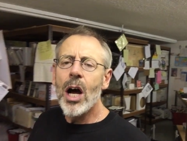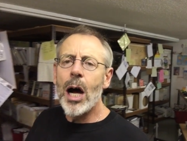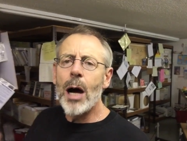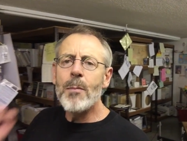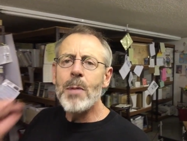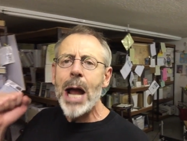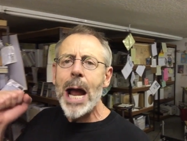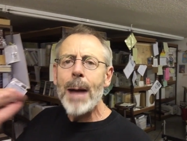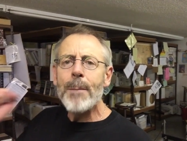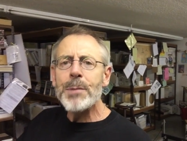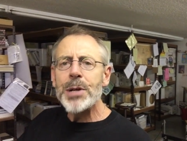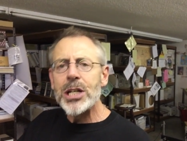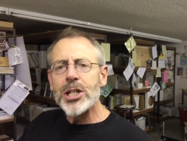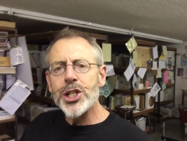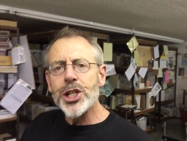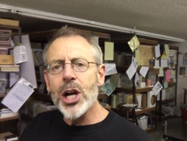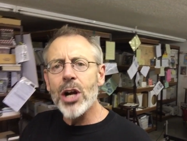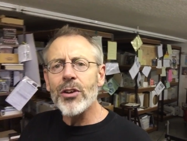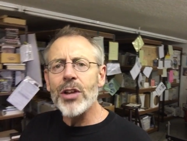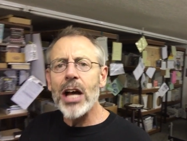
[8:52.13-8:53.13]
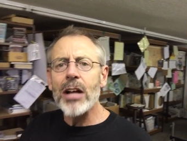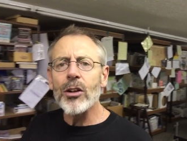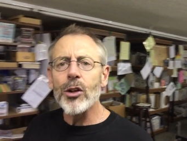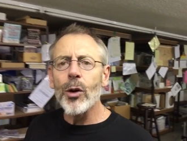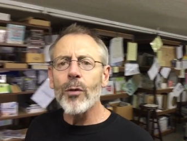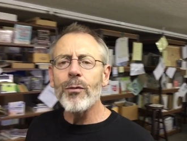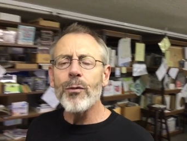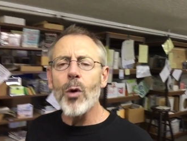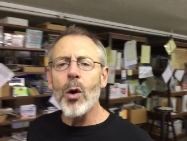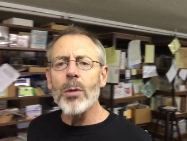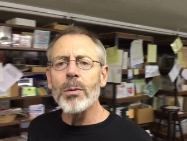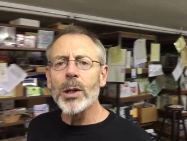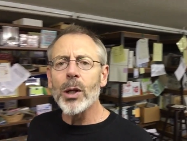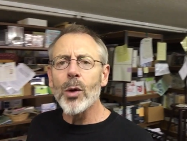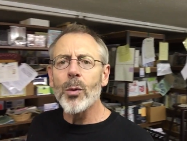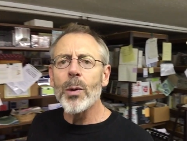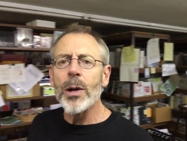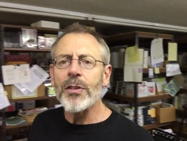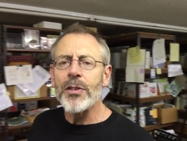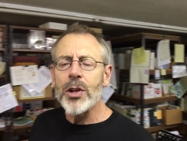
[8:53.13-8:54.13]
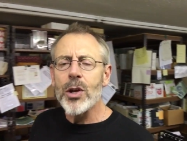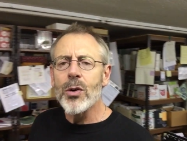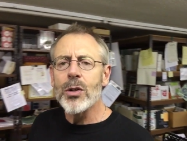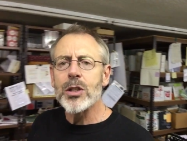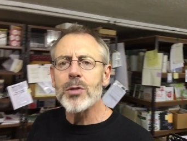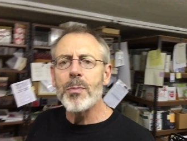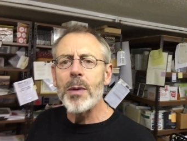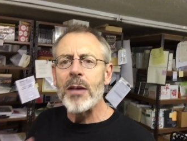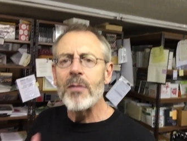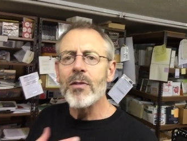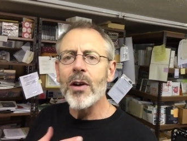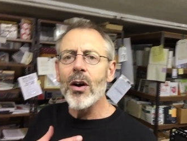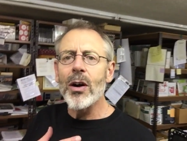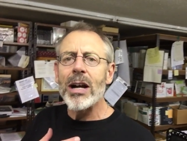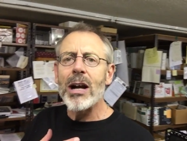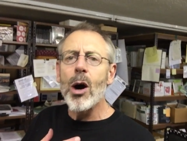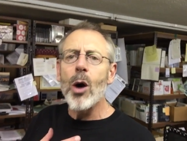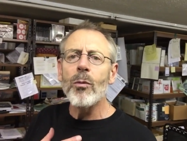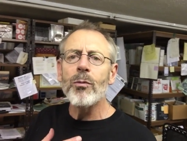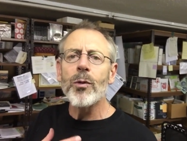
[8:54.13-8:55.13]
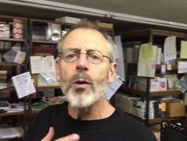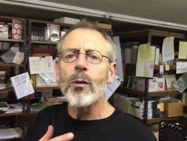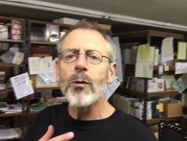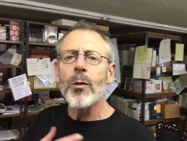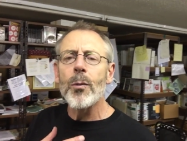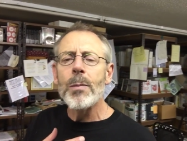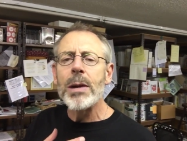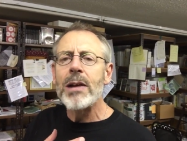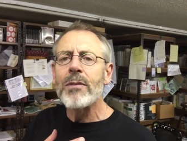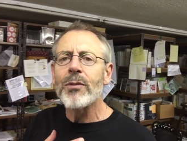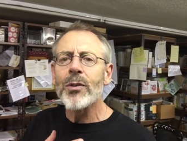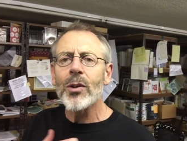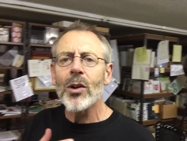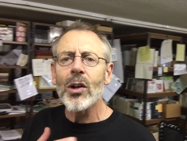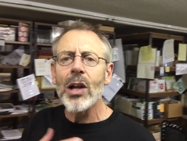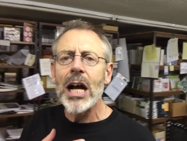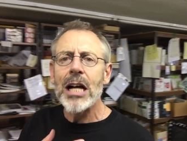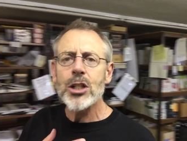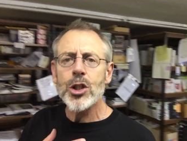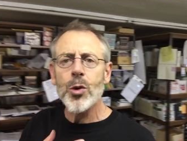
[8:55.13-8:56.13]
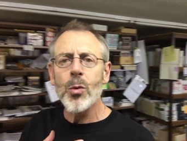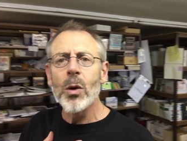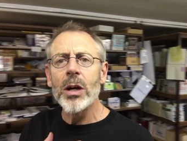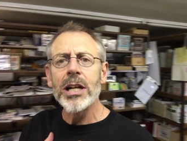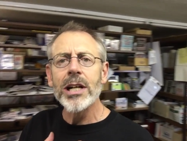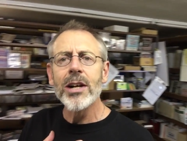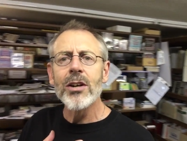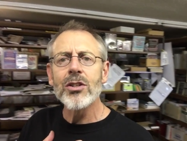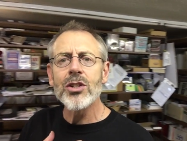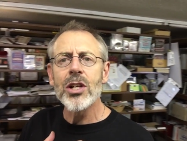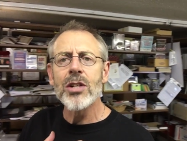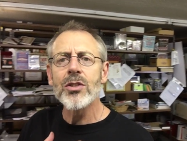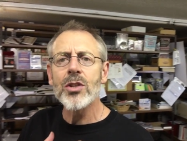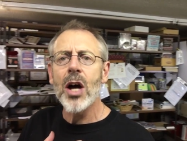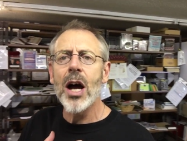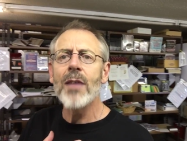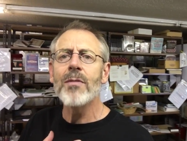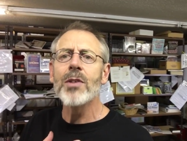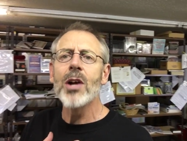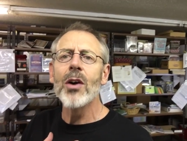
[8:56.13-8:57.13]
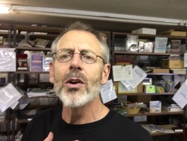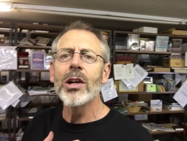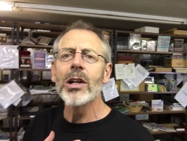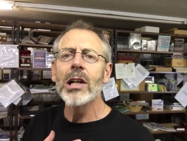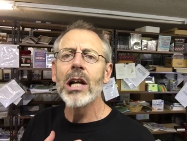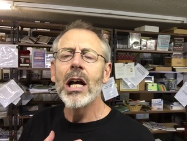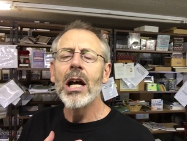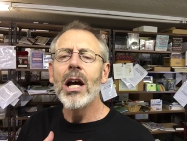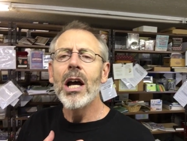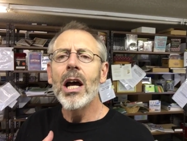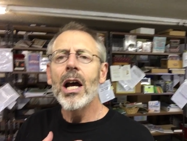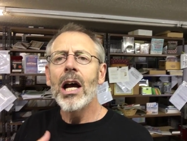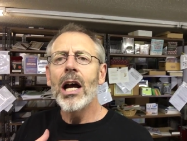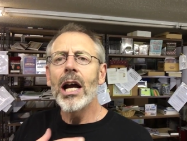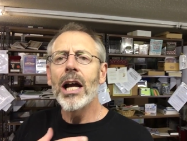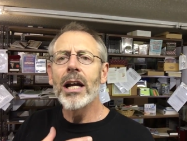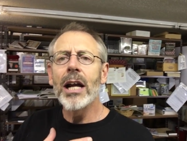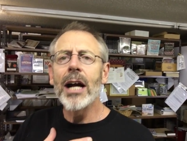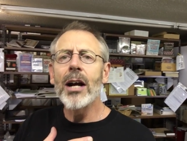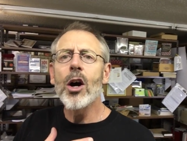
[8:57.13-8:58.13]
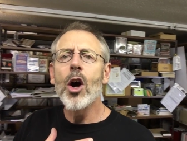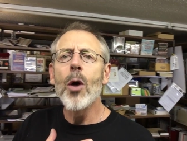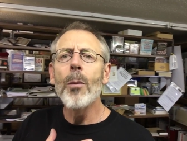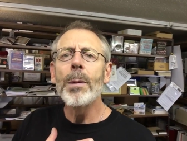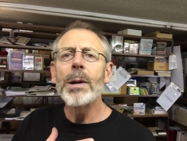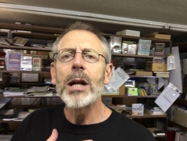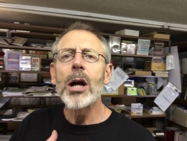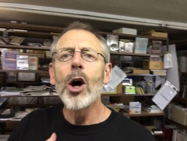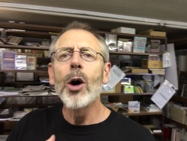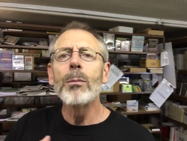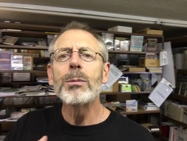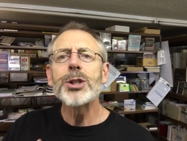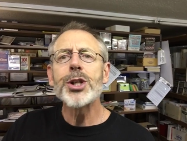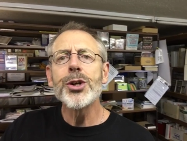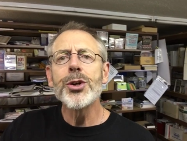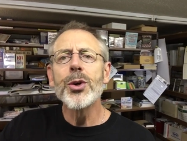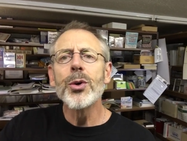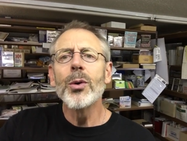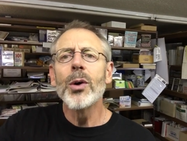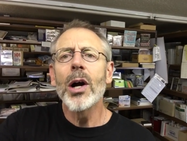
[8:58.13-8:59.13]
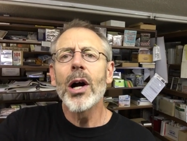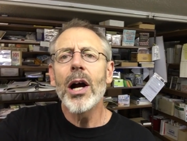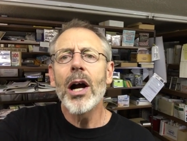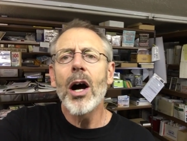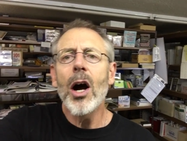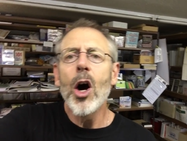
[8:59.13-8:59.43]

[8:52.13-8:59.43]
I'm happy to share that little formula with you. It's been very helpful for me for the last 20 years since I've known it, and I hope it helps you.